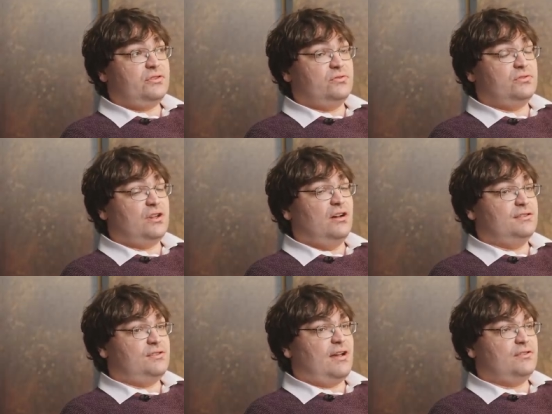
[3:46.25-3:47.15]
social
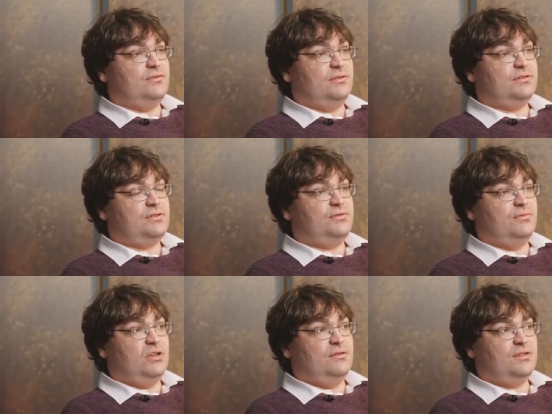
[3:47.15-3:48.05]
science graduates
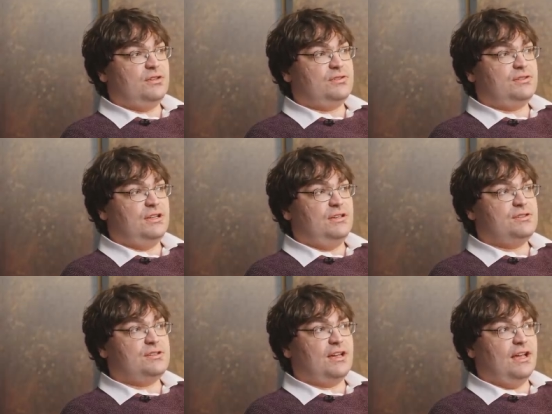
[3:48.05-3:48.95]
from universities.